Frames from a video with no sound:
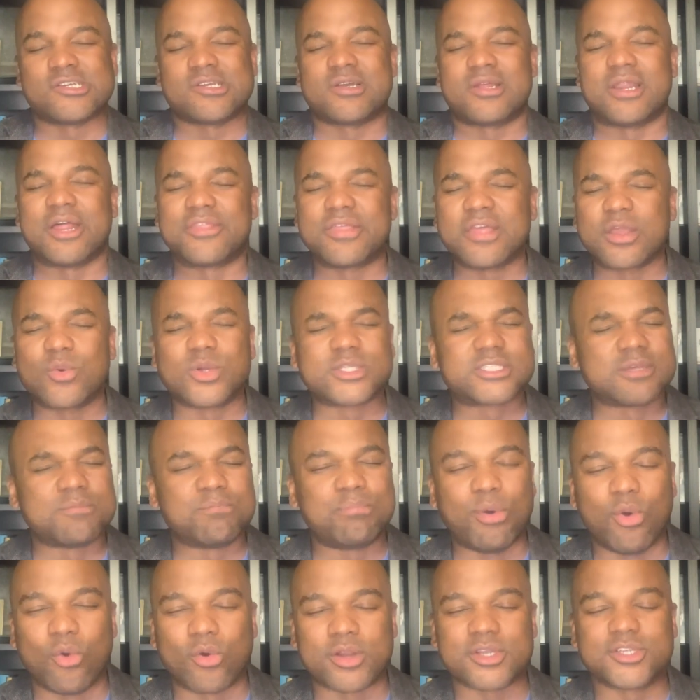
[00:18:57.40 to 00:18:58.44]
I think what's
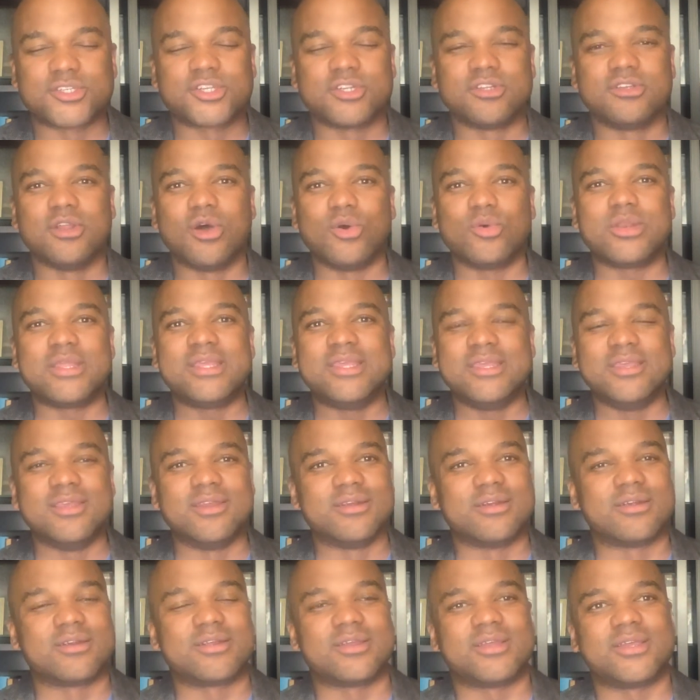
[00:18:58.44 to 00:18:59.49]
important to note
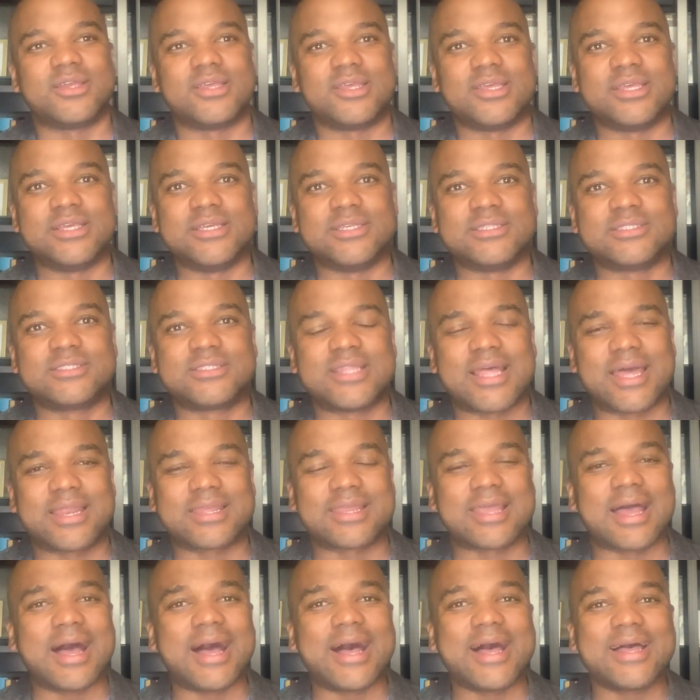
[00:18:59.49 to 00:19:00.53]
here is that
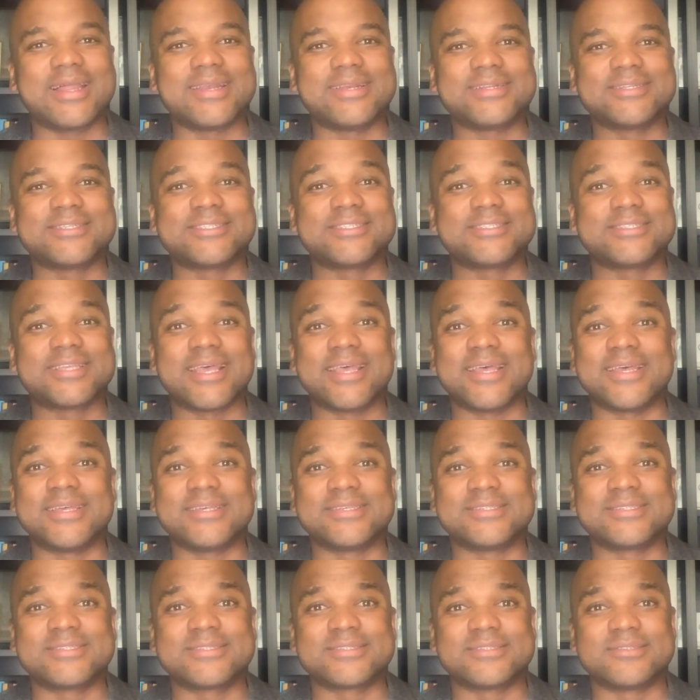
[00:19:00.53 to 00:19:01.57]
God
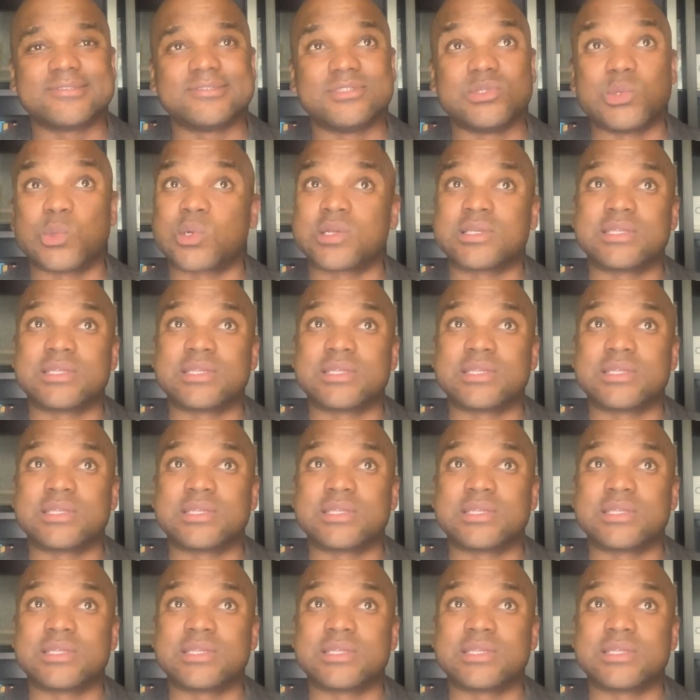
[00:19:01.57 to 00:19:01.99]
says, nor